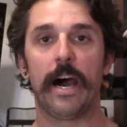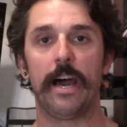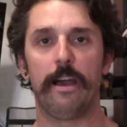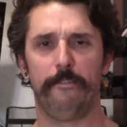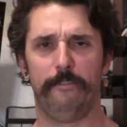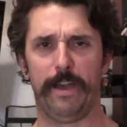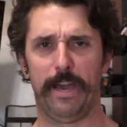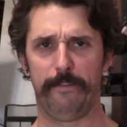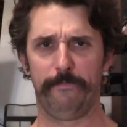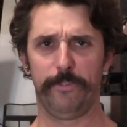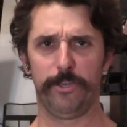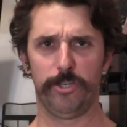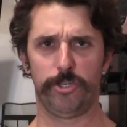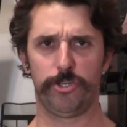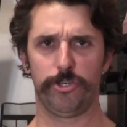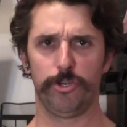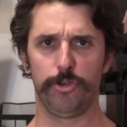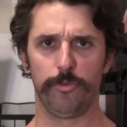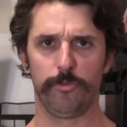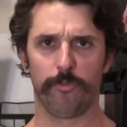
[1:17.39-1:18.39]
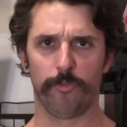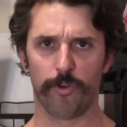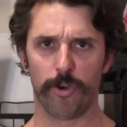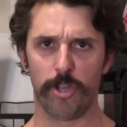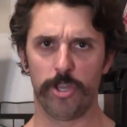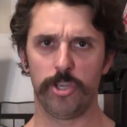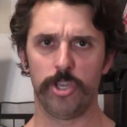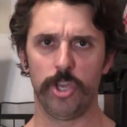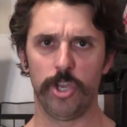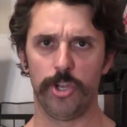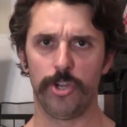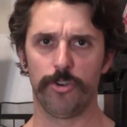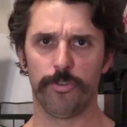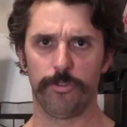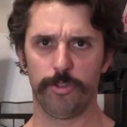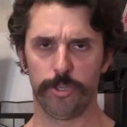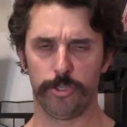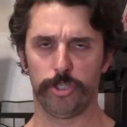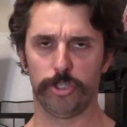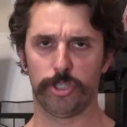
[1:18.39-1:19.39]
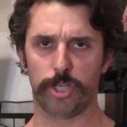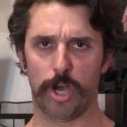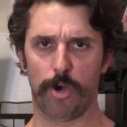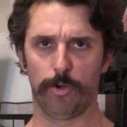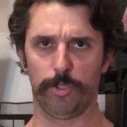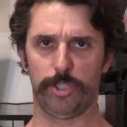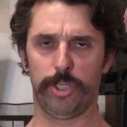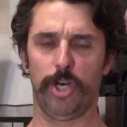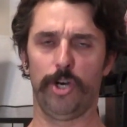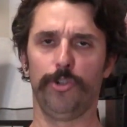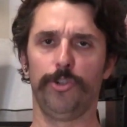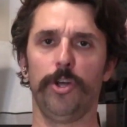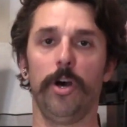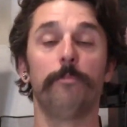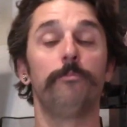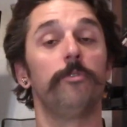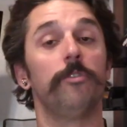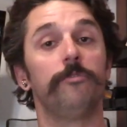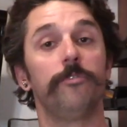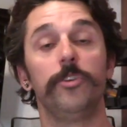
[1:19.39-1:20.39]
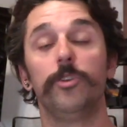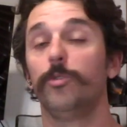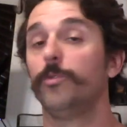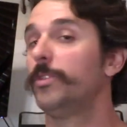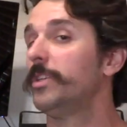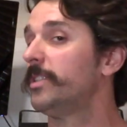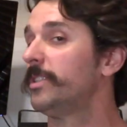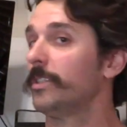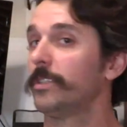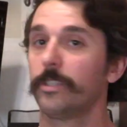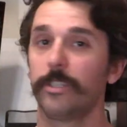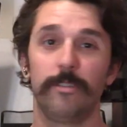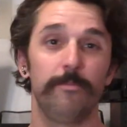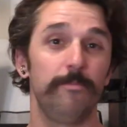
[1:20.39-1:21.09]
have had this shoe for a year, this is how it's held up review. This is gonna